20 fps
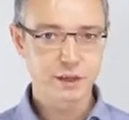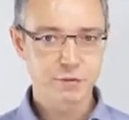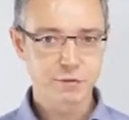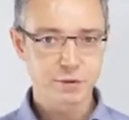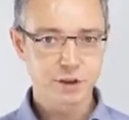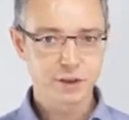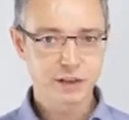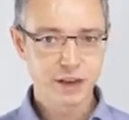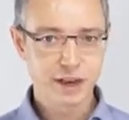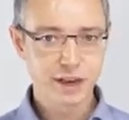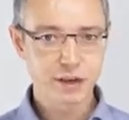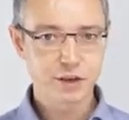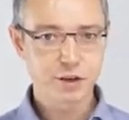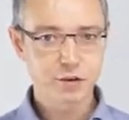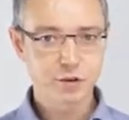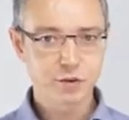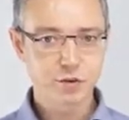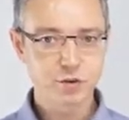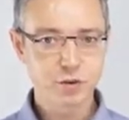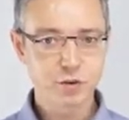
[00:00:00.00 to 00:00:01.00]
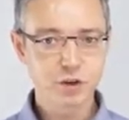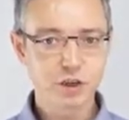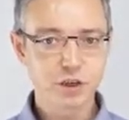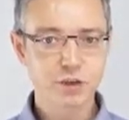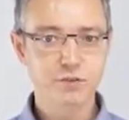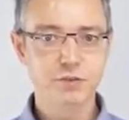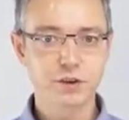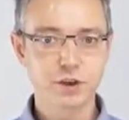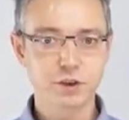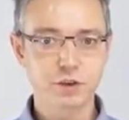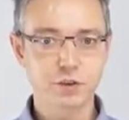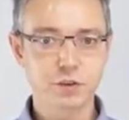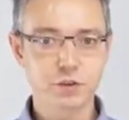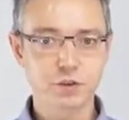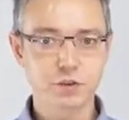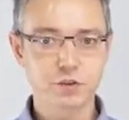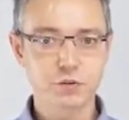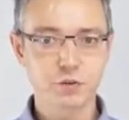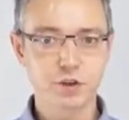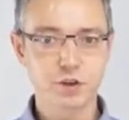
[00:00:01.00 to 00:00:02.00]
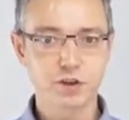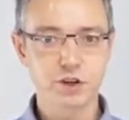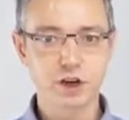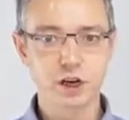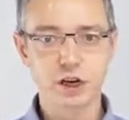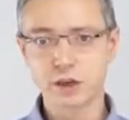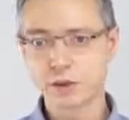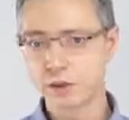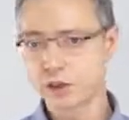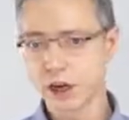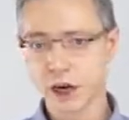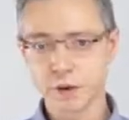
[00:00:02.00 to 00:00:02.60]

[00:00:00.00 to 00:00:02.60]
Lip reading: if we take two individuals which are